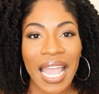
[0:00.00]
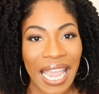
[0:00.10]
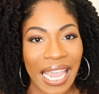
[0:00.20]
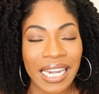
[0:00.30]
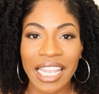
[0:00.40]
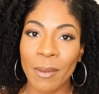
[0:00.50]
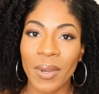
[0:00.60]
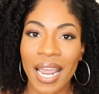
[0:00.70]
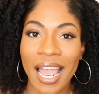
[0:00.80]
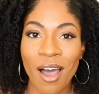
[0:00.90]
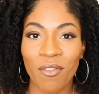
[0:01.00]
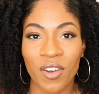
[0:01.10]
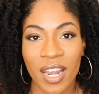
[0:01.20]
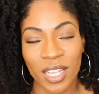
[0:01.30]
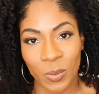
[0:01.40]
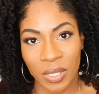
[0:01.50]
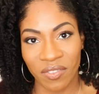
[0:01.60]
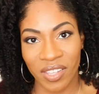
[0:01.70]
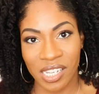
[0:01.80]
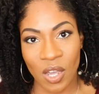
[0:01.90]
And keep an eye out for next week's
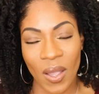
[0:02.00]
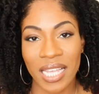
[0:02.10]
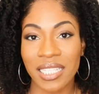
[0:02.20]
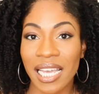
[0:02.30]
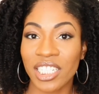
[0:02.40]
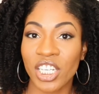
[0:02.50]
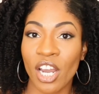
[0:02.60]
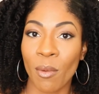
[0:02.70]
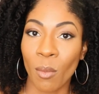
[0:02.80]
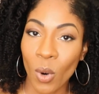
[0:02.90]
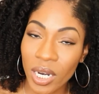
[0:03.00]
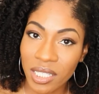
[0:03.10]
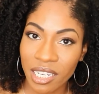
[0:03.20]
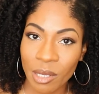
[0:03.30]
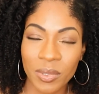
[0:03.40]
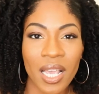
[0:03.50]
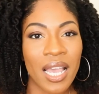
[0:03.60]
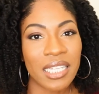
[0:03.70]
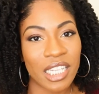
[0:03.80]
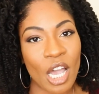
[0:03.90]
video as I share more tips
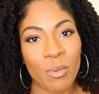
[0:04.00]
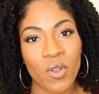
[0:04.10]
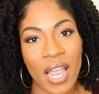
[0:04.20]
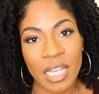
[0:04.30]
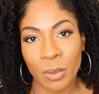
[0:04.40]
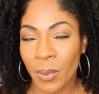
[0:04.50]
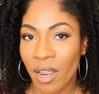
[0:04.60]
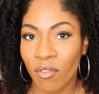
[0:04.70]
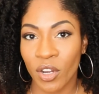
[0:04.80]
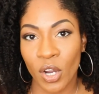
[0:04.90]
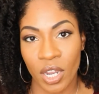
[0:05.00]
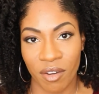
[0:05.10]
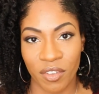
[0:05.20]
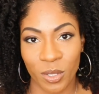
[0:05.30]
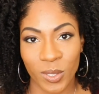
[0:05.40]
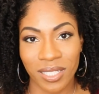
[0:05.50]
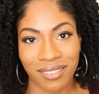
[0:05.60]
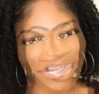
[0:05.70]
to help you guys prepare for your interviews.